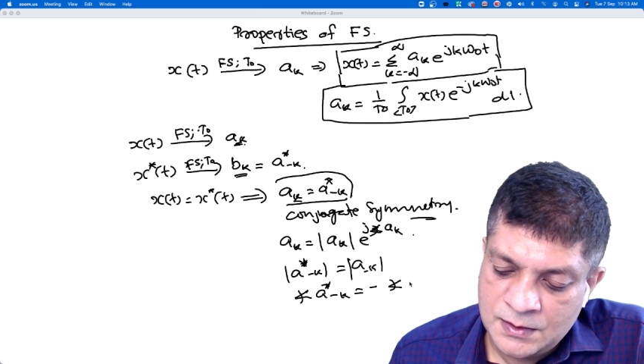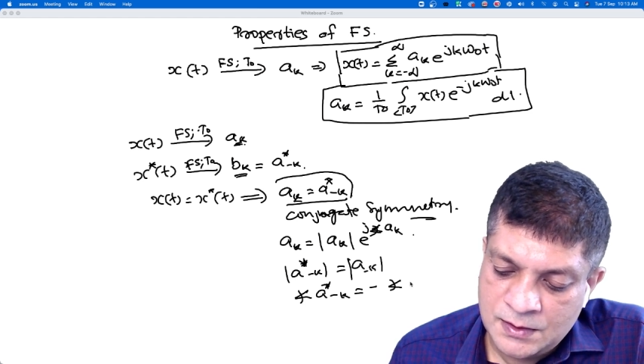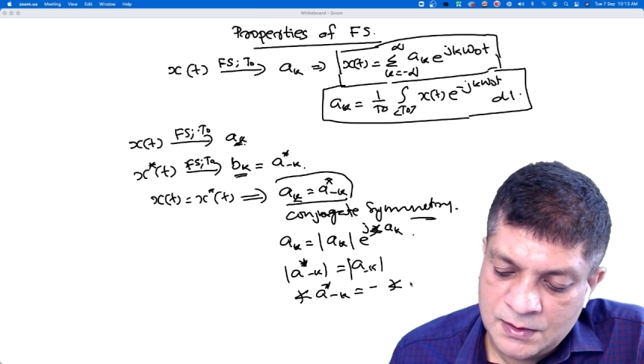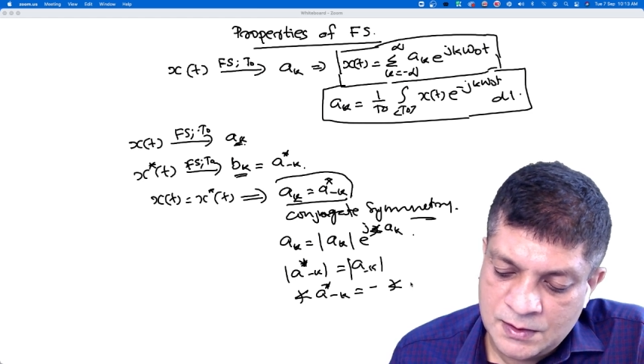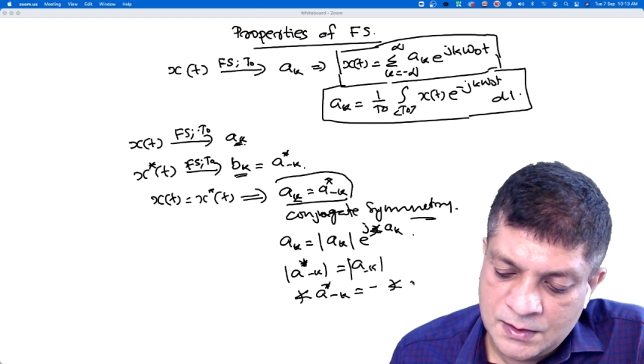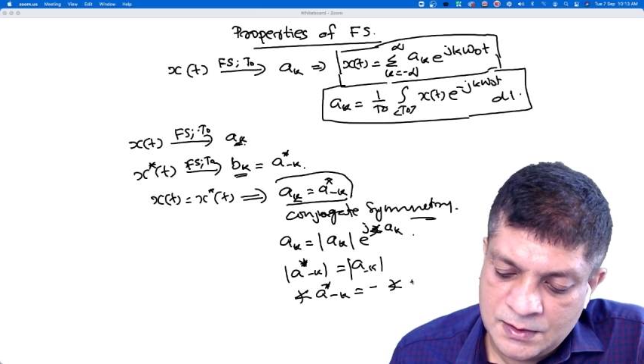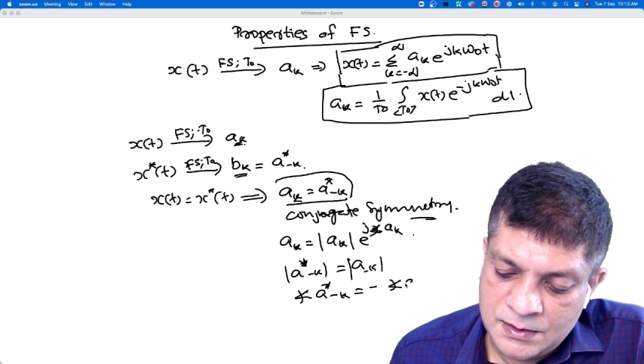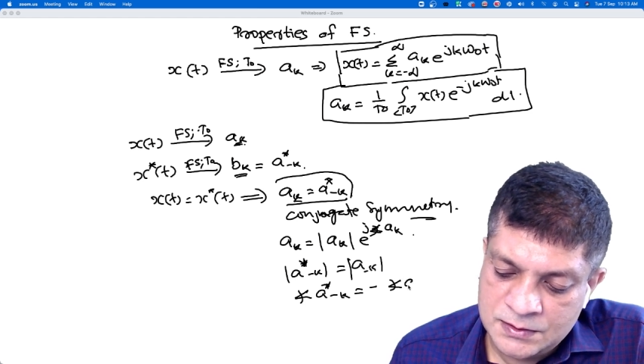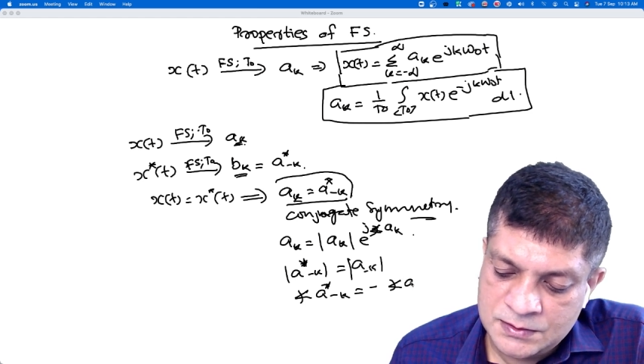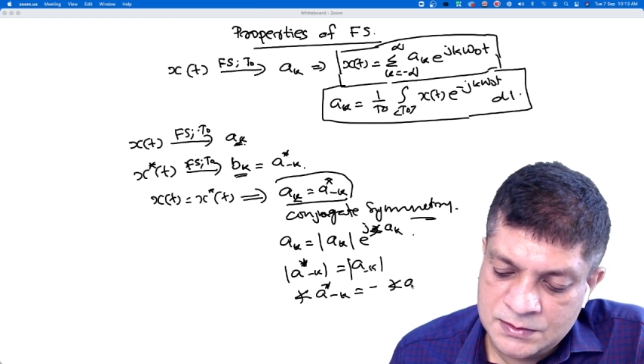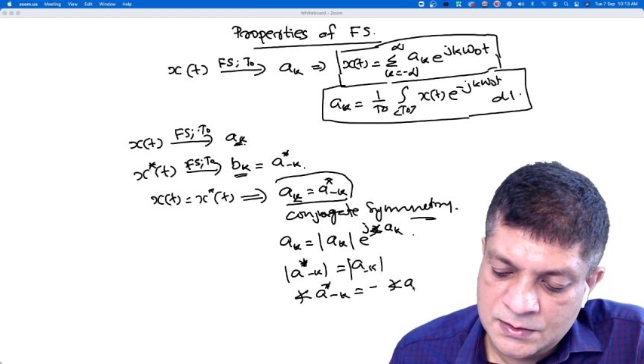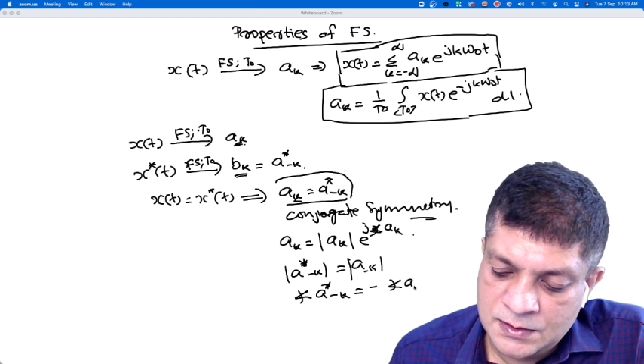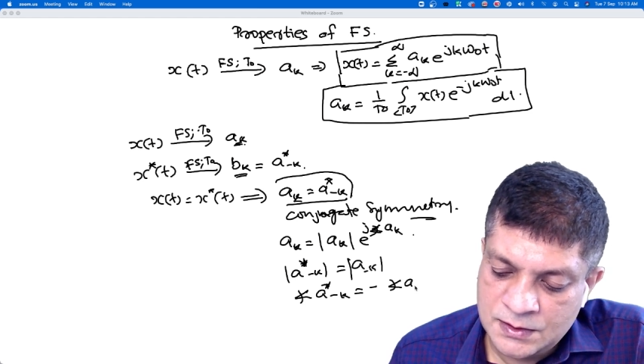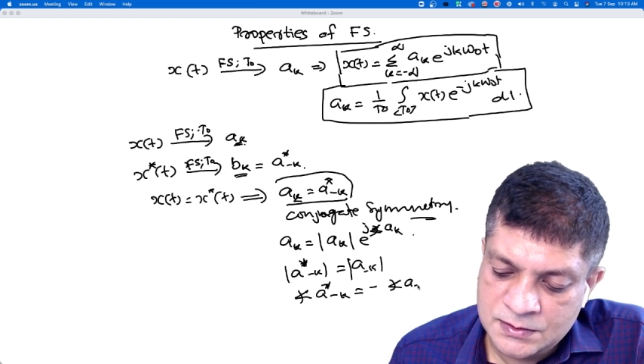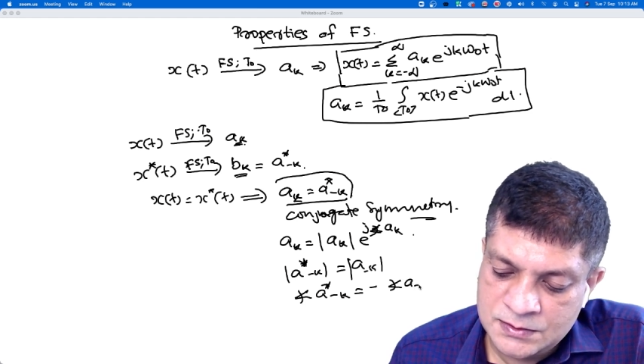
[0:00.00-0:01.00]

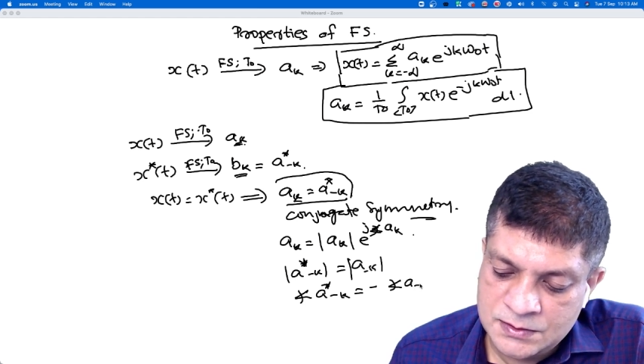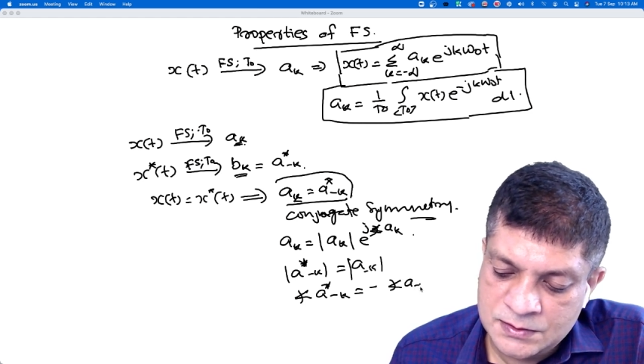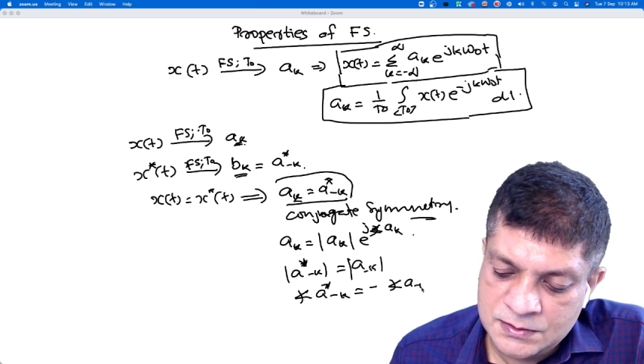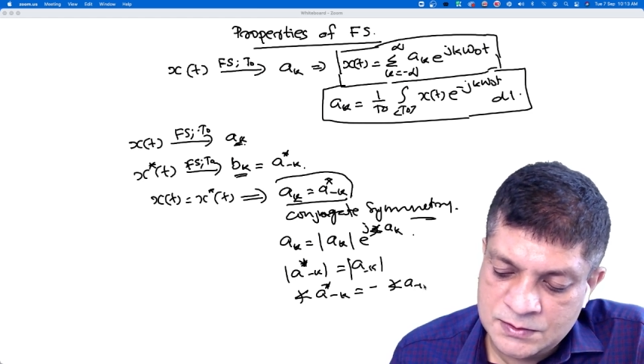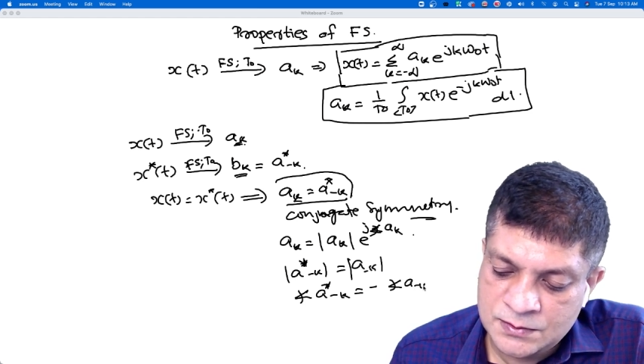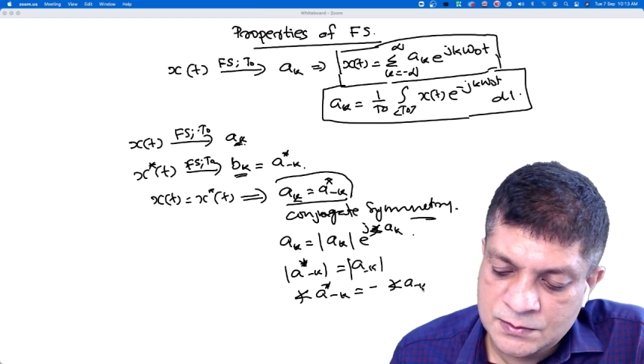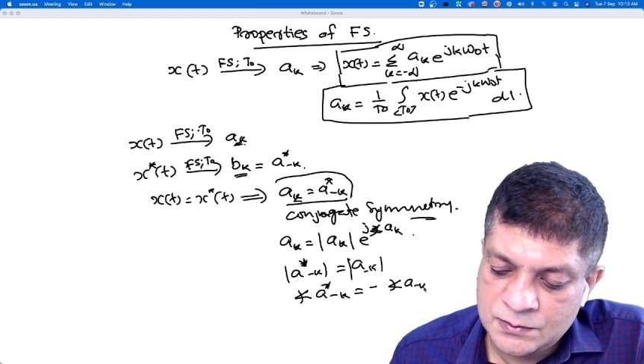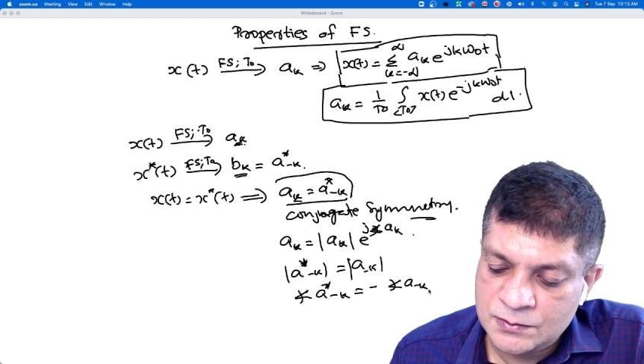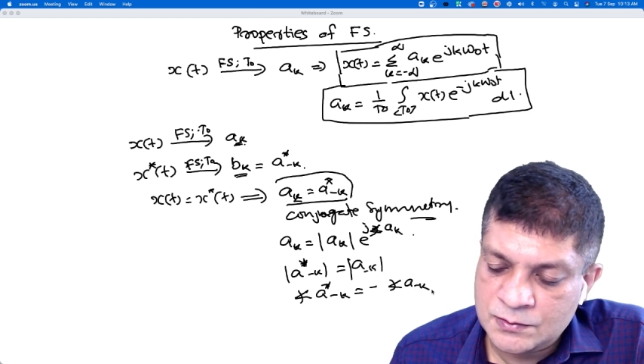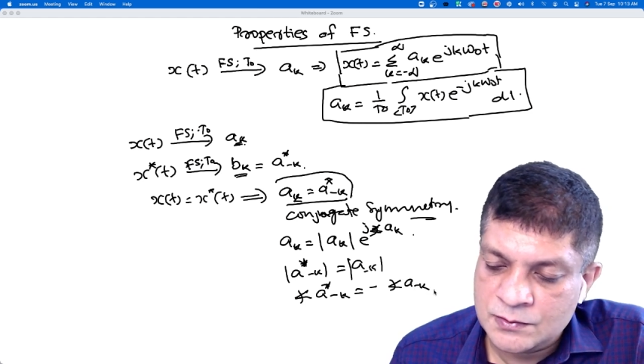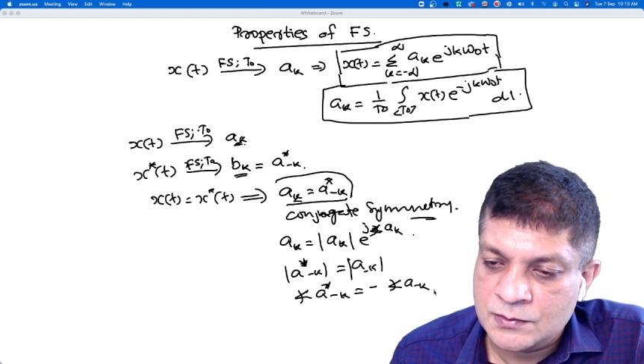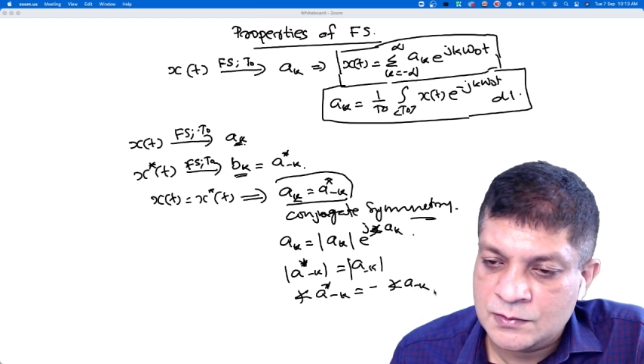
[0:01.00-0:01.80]
Is this true?